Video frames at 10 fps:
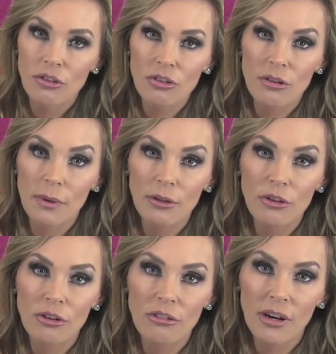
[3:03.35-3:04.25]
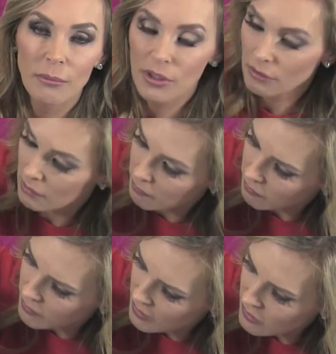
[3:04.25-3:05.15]
just about to grab you with
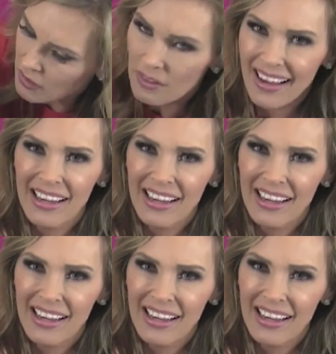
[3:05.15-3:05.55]
big teeth.